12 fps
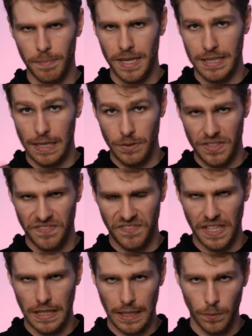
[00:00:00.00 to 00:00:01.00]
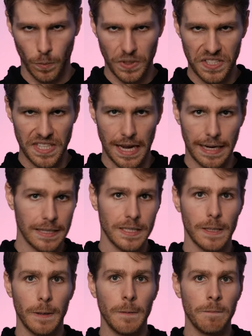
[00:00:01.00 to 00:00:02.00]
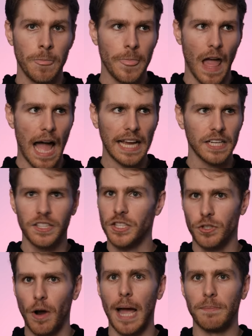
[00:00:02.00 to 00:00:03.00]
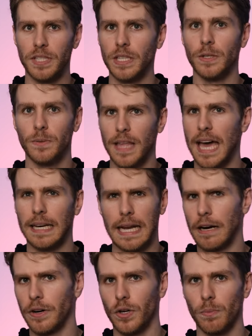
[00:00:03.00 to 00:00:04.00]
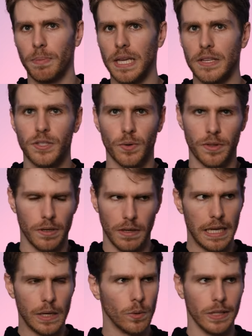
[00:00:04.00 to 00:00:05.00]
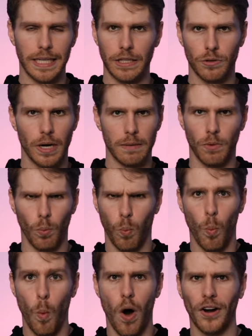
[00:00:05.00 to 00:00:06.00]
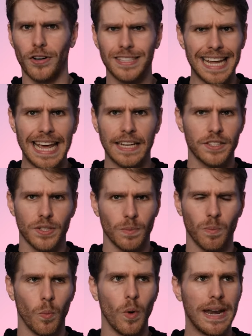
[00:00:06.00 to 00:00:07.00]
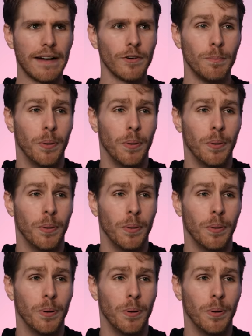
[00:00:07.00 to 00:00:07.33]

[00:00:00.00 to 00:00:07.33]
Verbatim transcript: because I was fiddling with settings. I could describe to you that aerial piece or the equally incredible water dance or whatever,